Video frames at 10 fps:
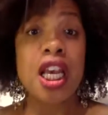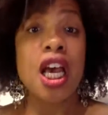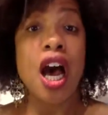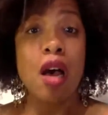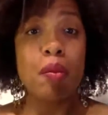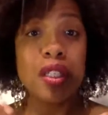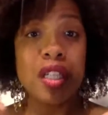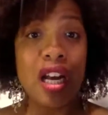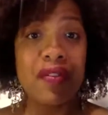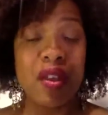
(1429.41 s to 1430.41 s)
A
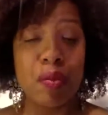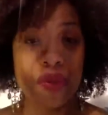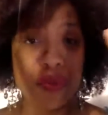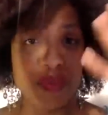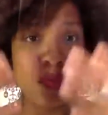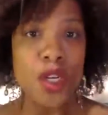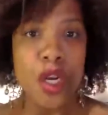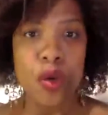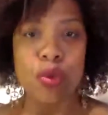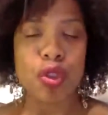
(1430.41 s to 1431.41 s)
lot of them have, you
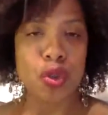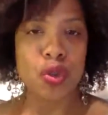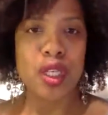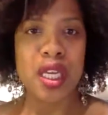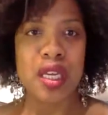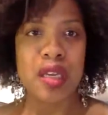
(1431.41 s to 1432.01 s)
know, certainly